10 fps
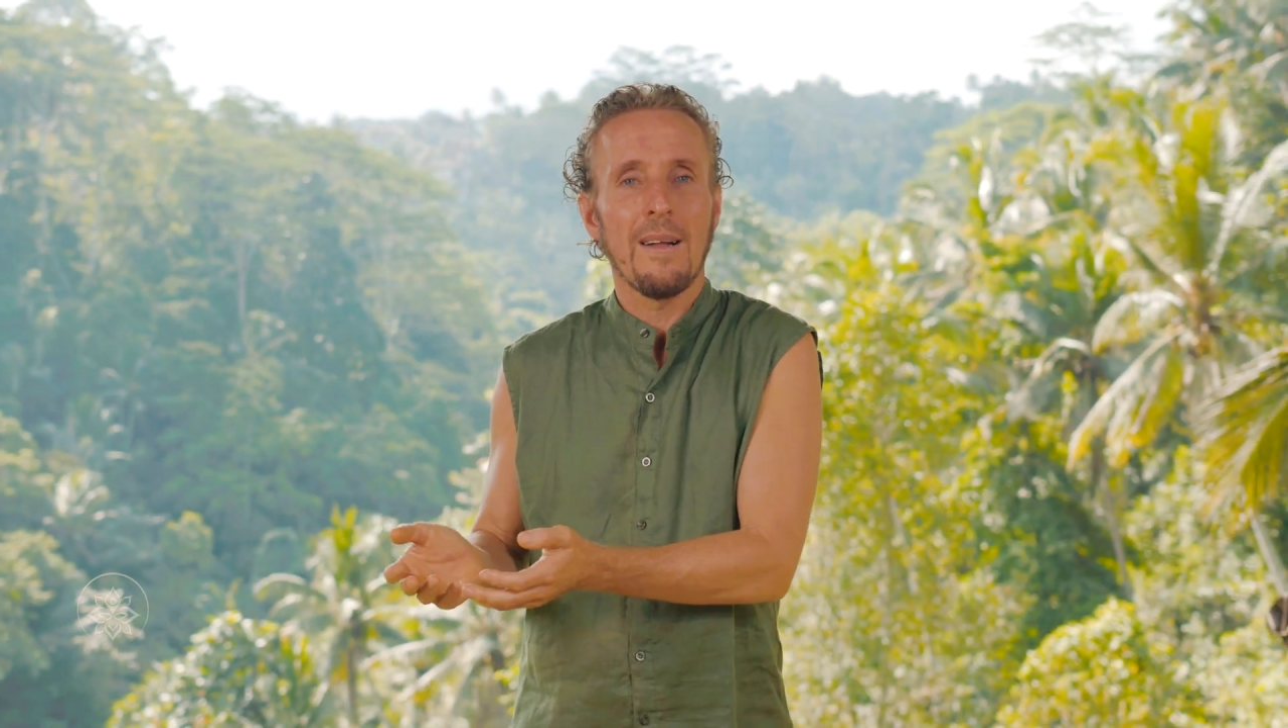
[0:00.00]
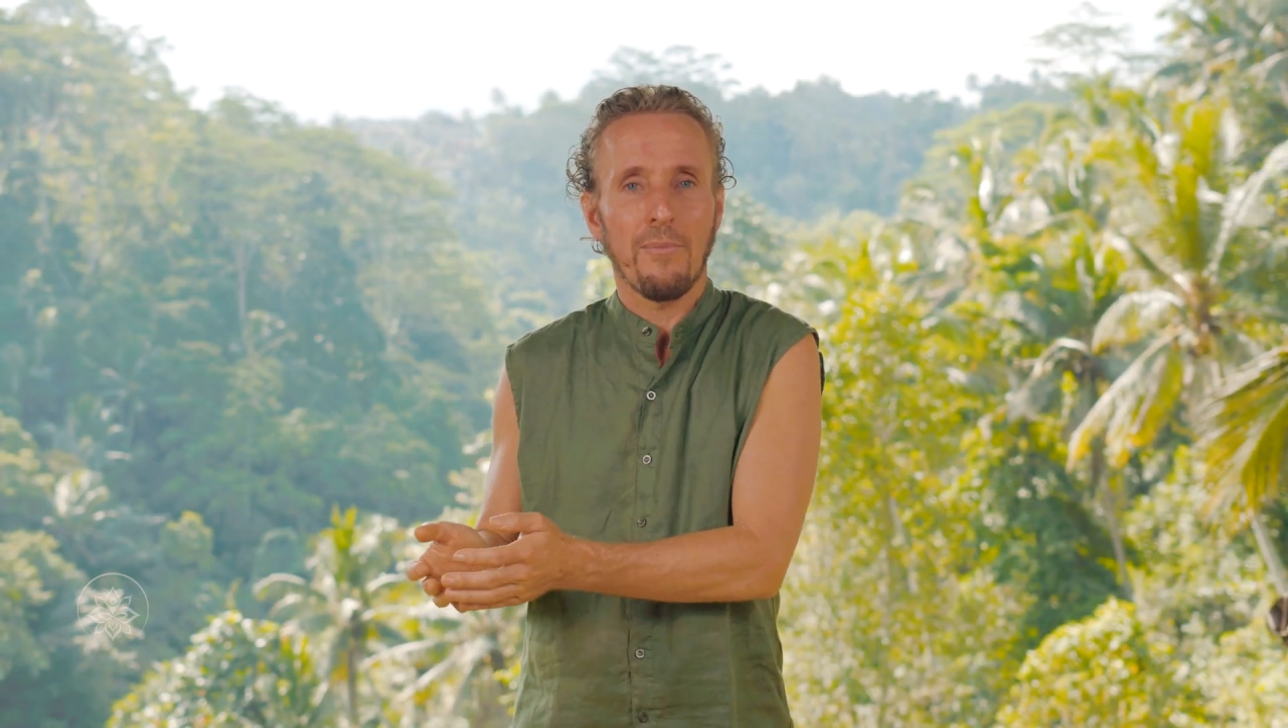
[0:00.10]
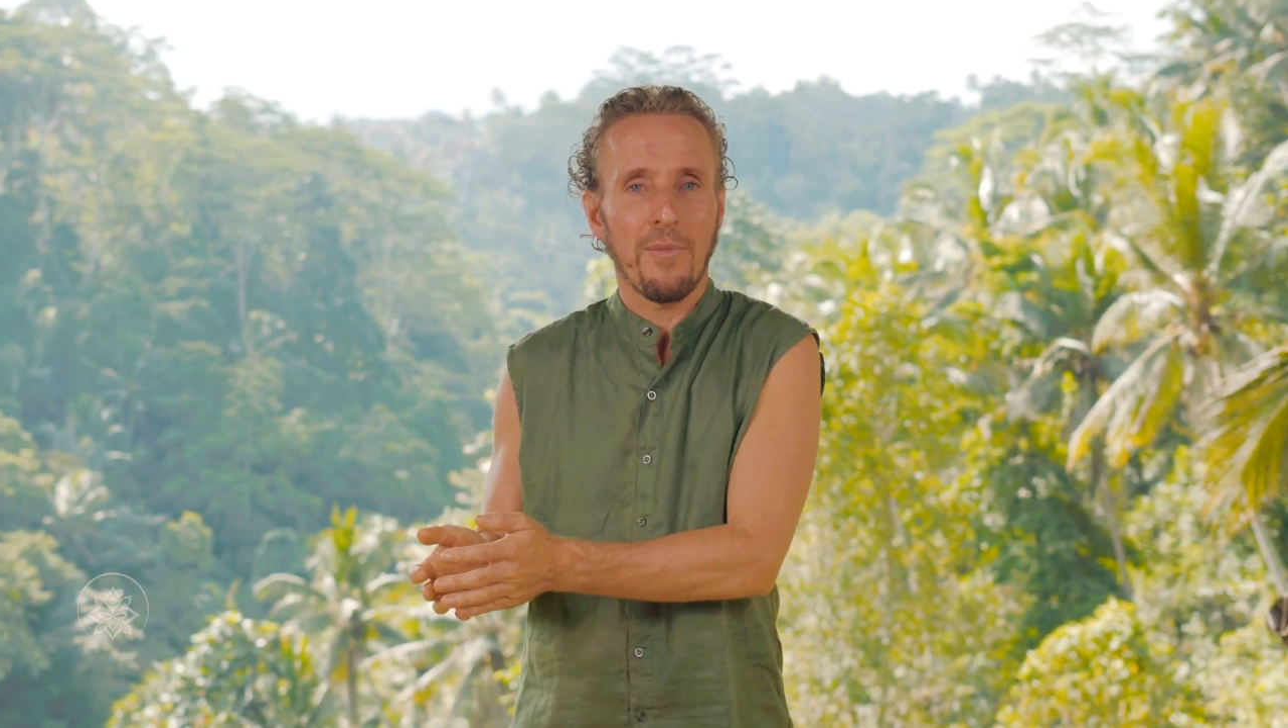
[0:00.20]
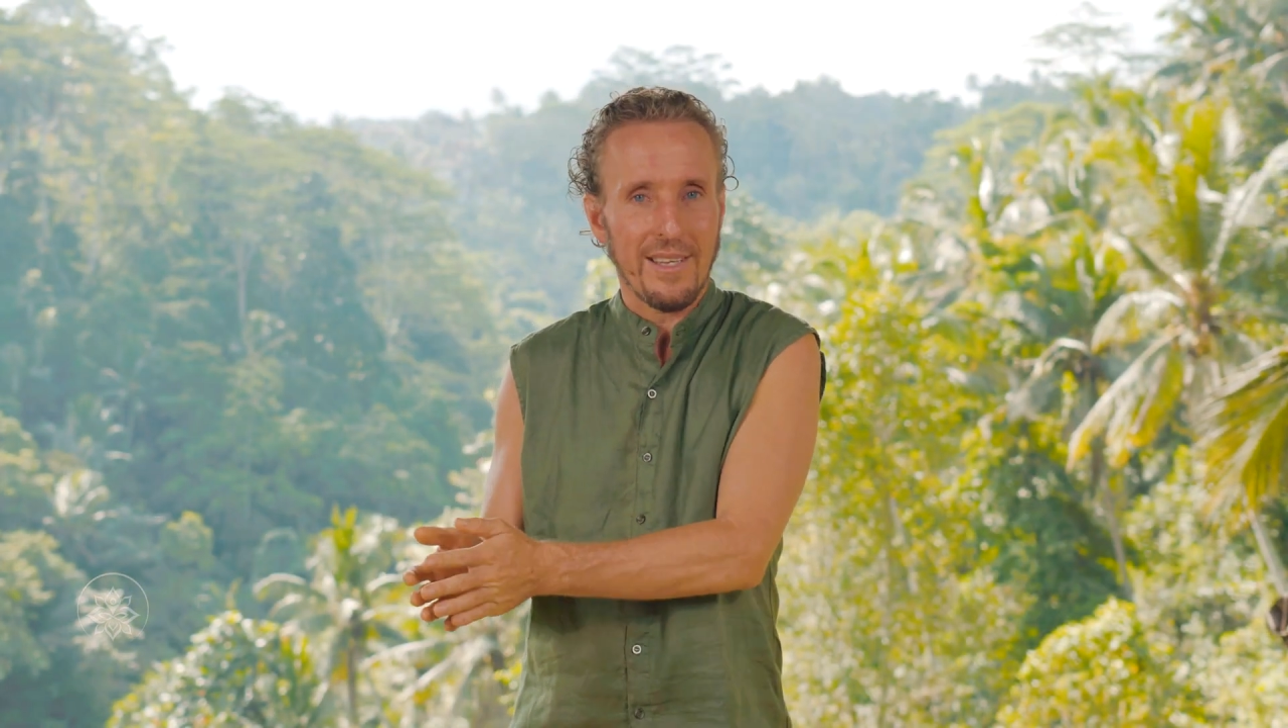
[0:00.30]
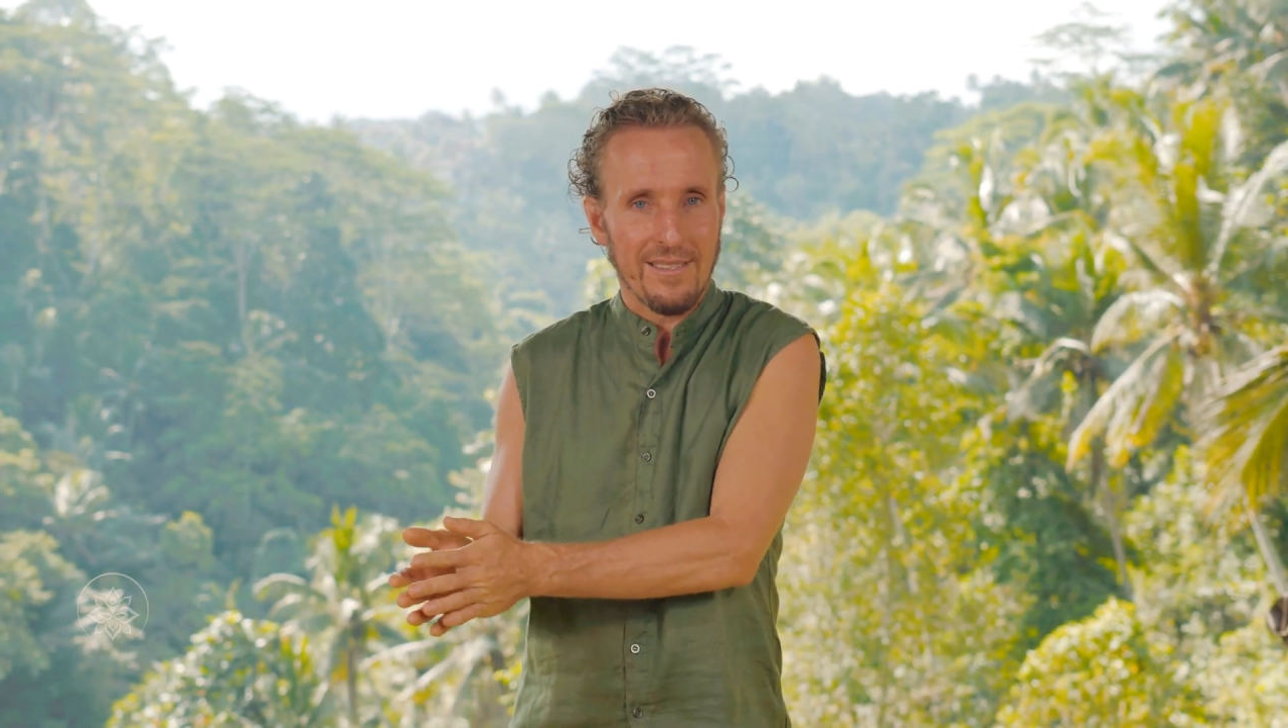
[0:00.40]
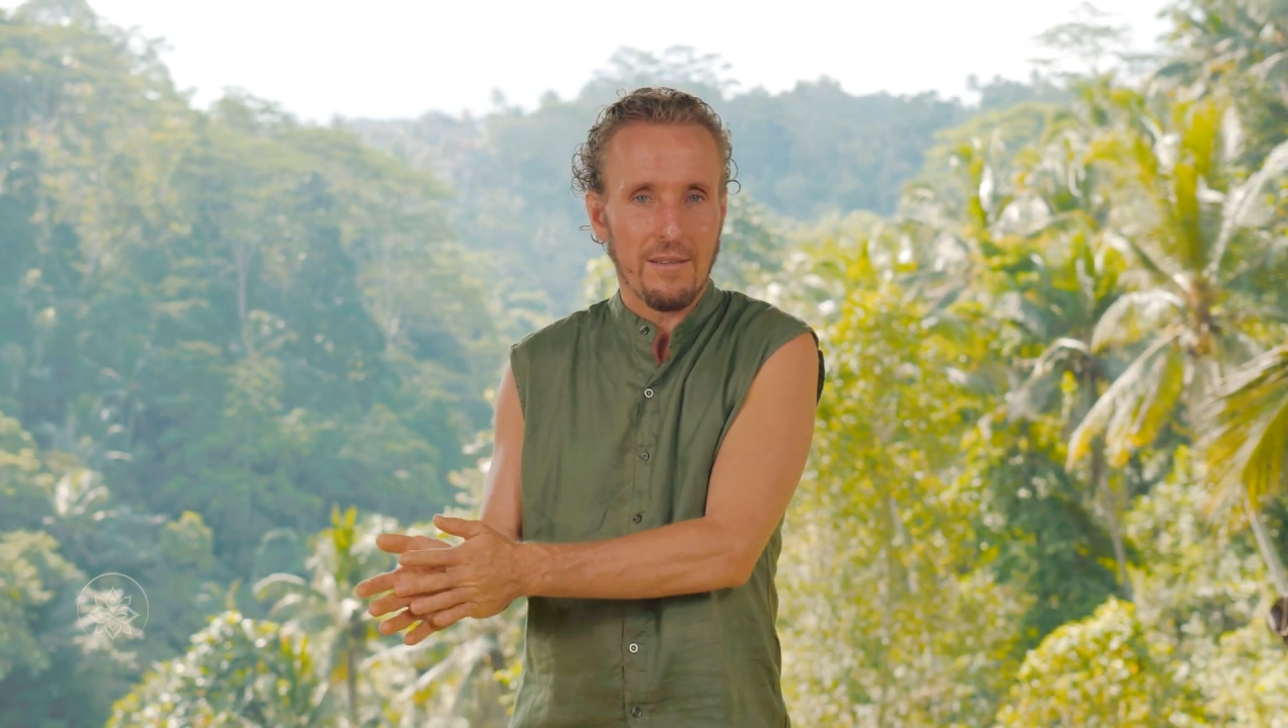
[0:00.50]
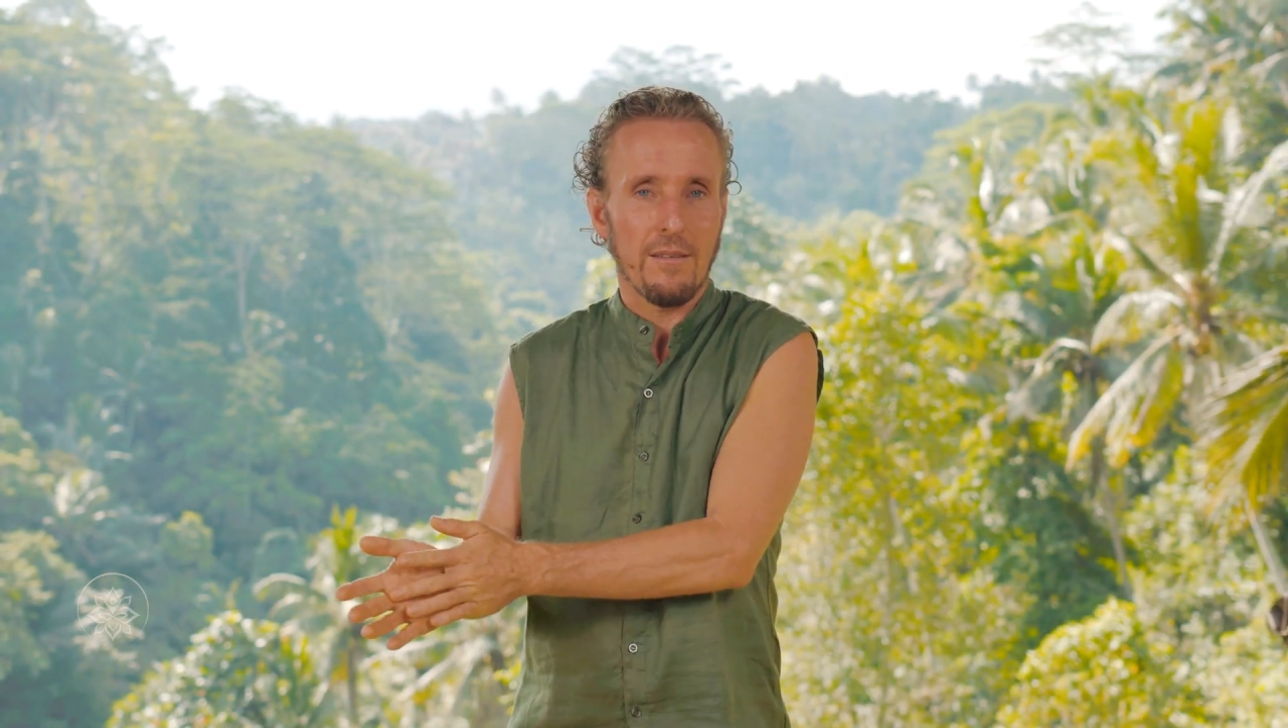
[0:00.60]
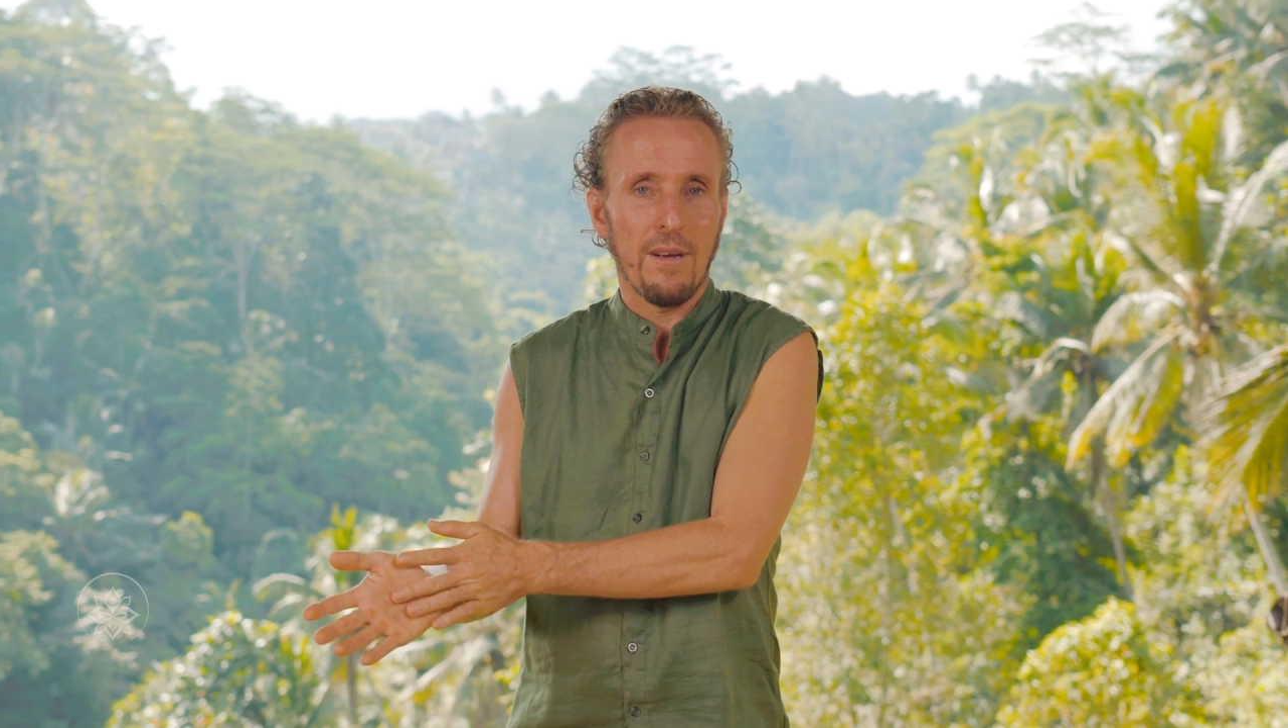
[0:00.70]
this